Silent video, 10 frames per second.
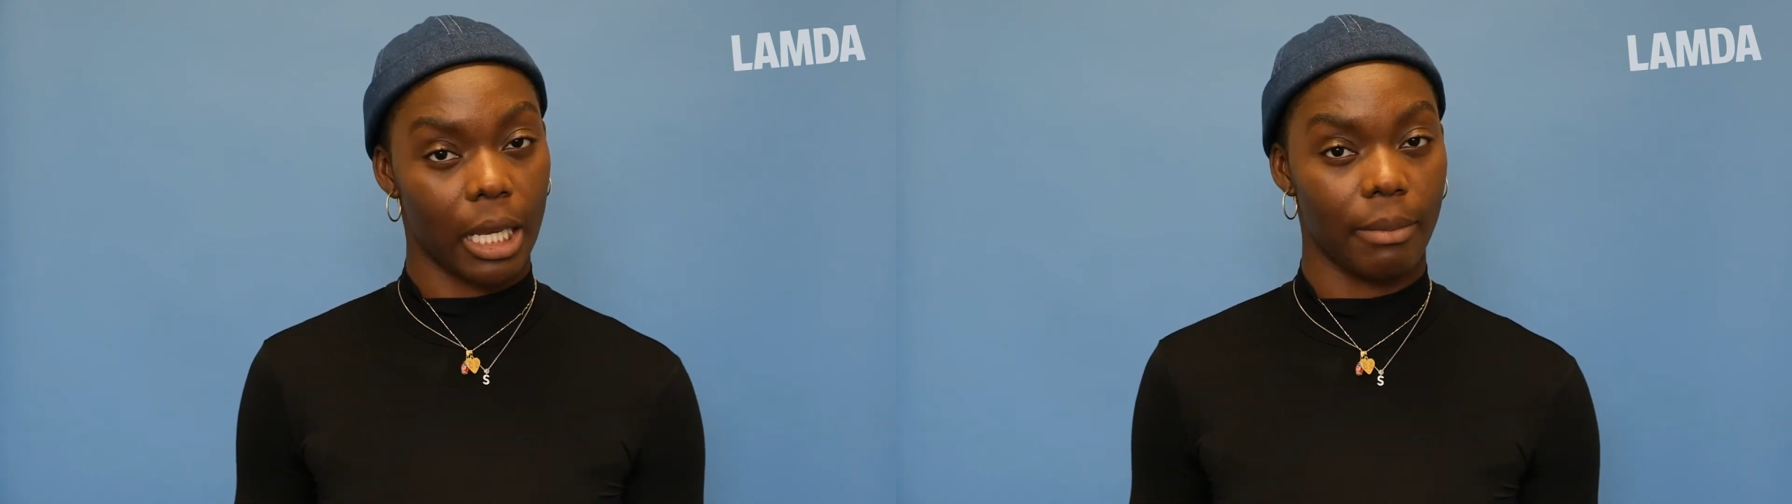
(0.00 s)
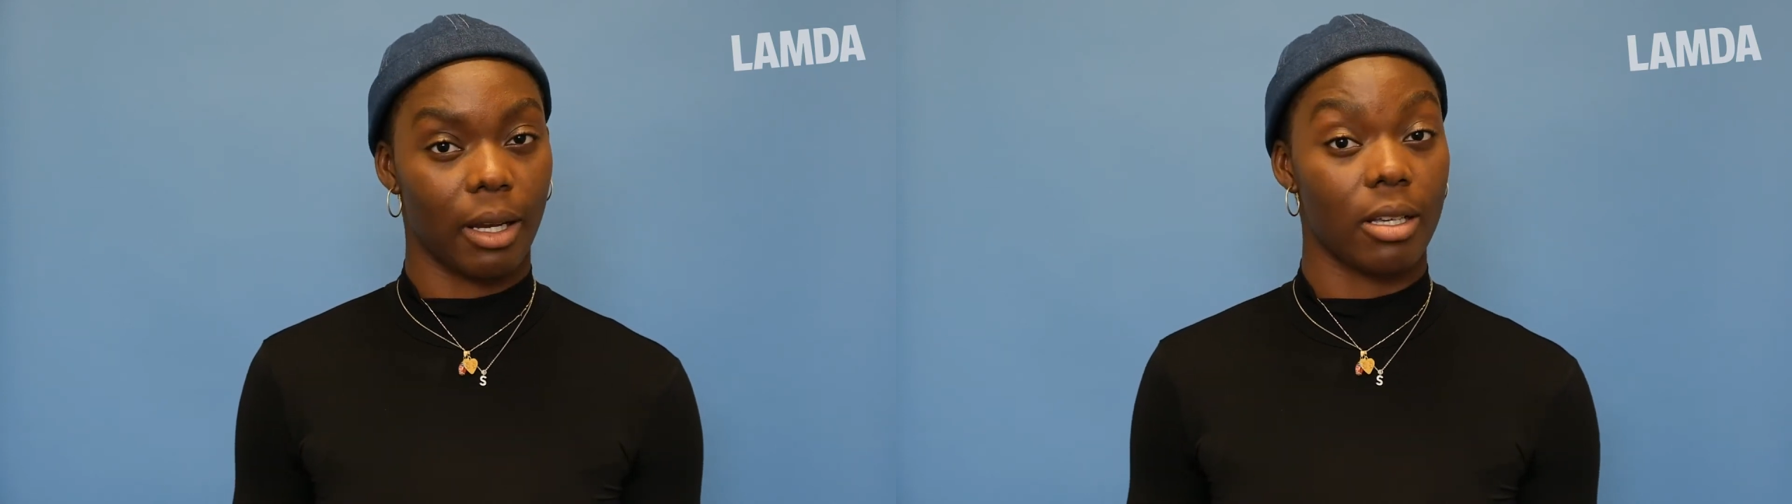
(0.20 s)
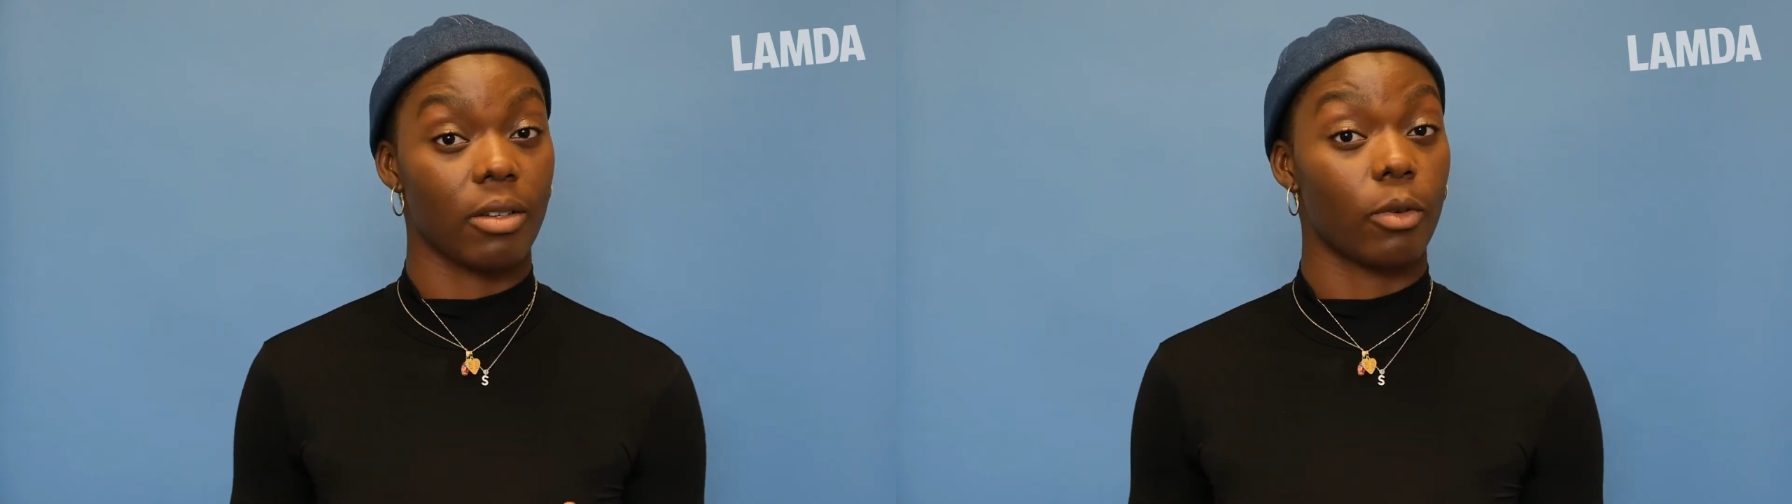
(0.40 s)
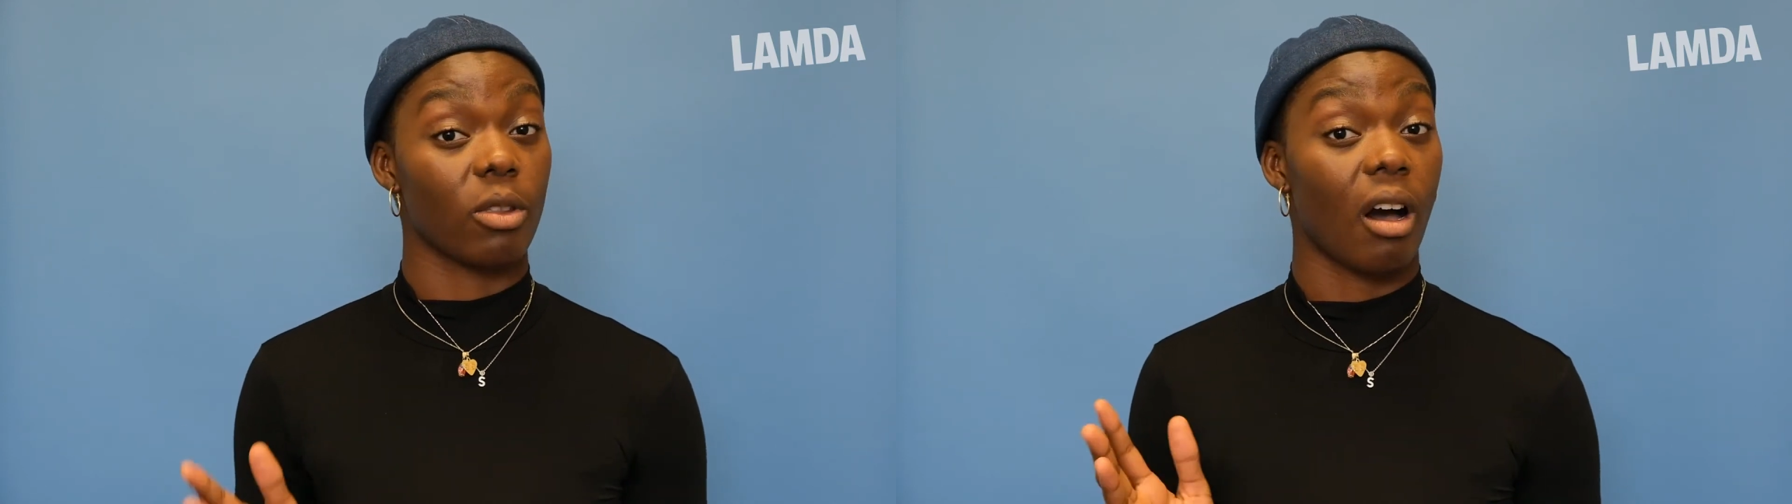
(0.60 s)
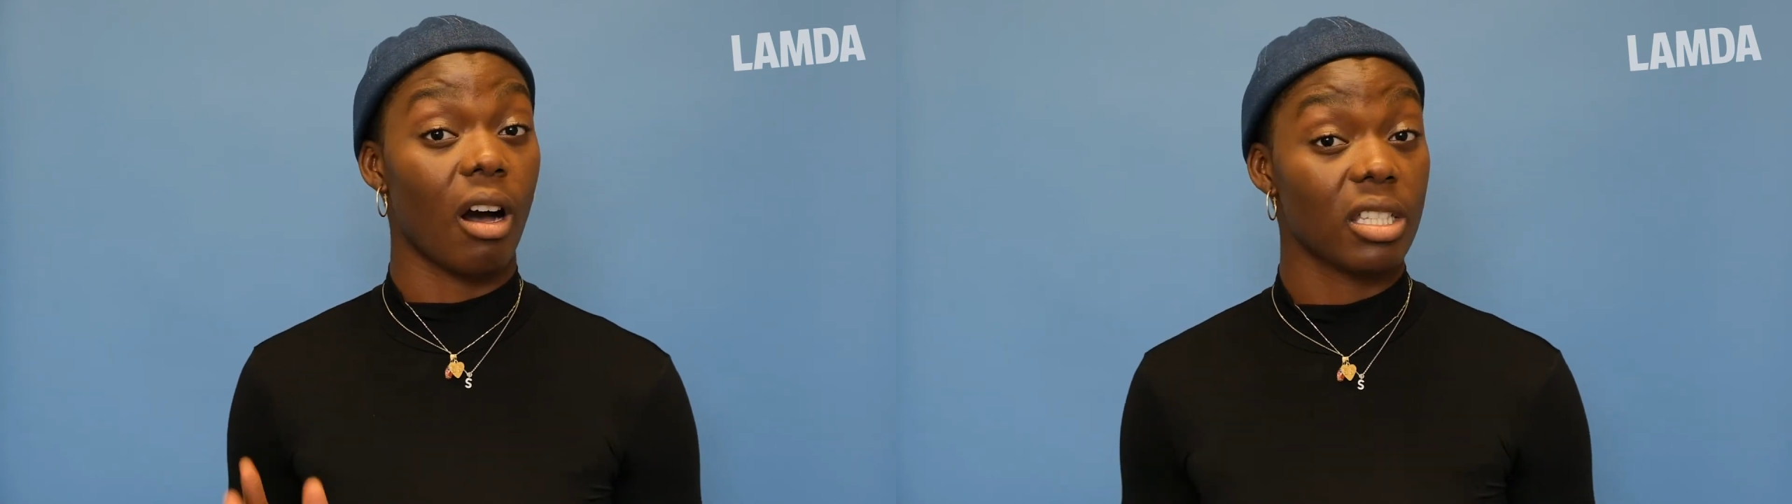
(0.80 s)
because of all the
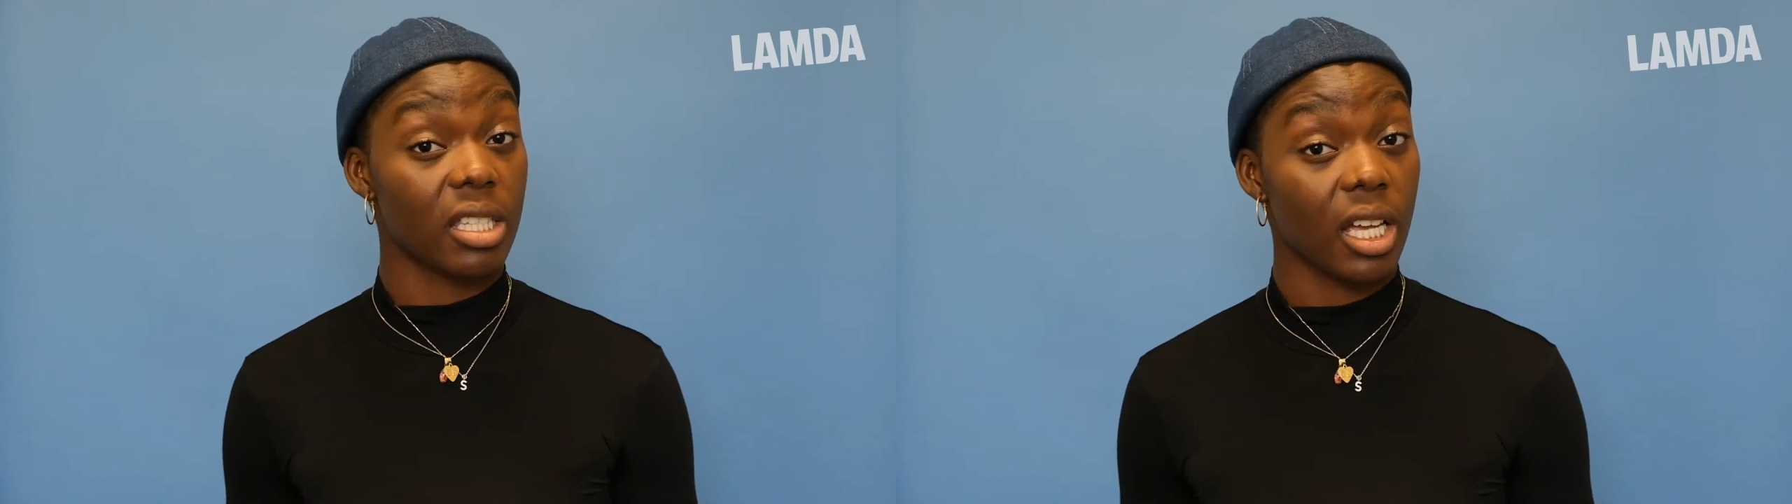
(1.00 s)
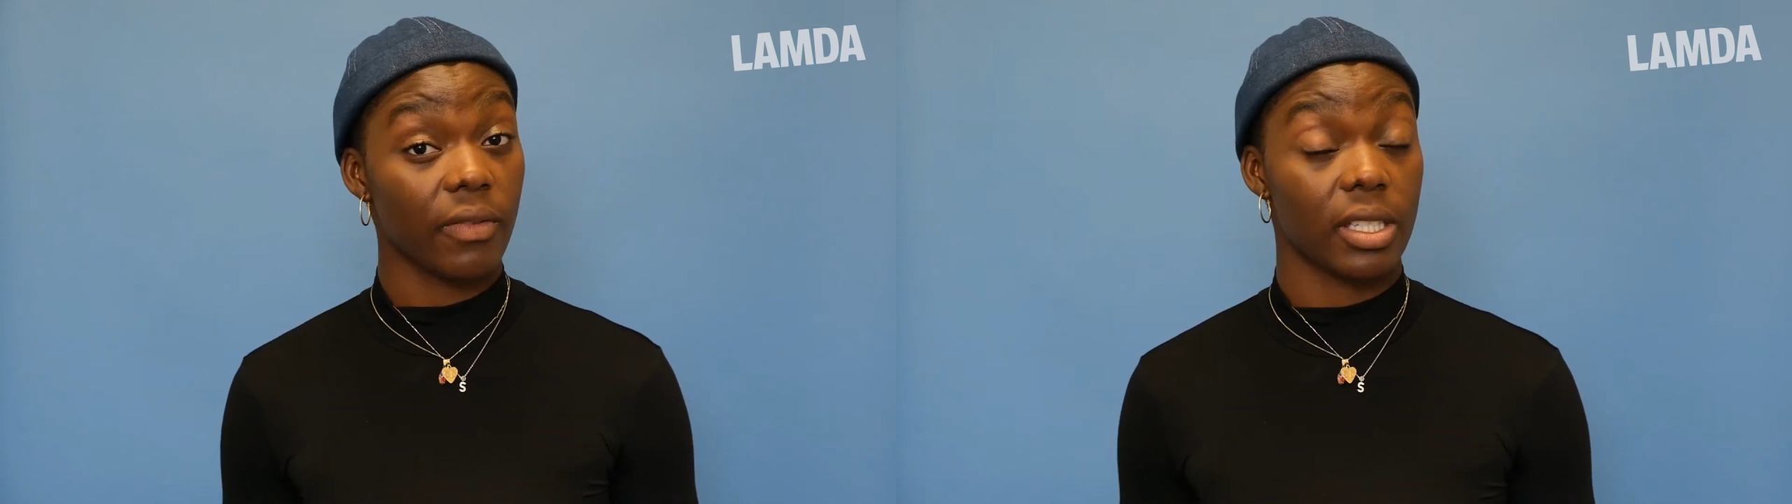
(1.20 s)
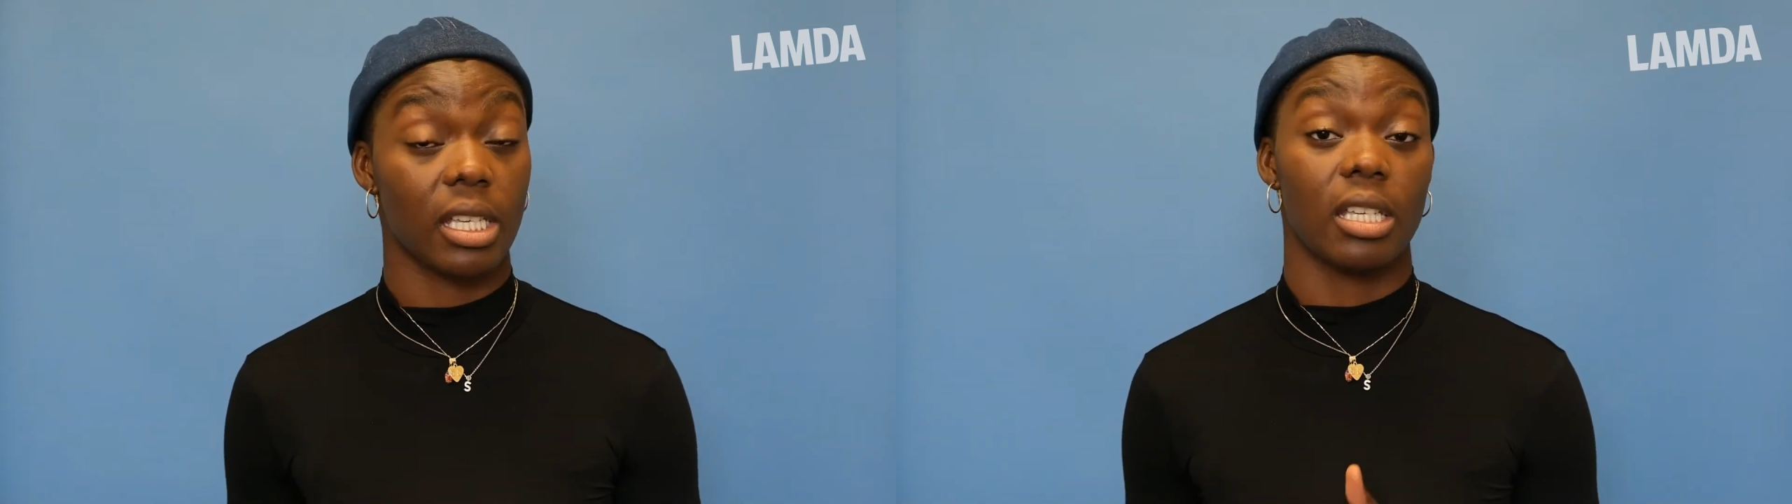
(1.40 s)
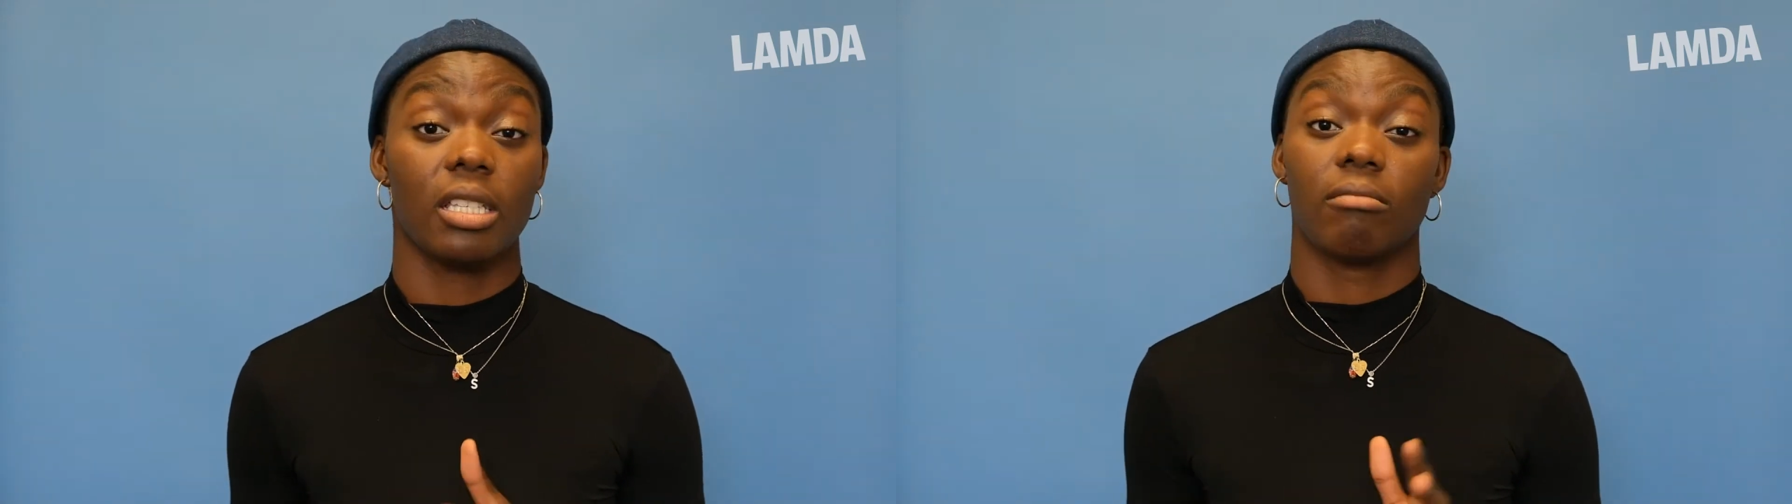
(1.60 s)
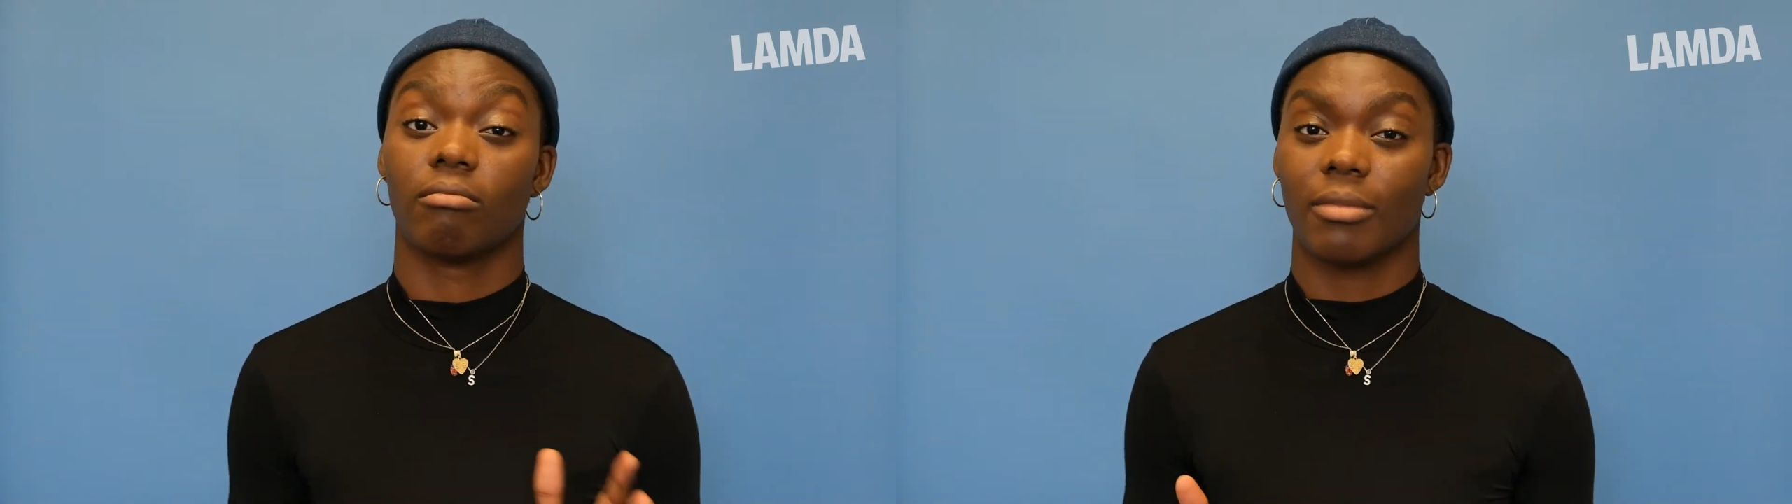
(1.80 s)
hard surfaces,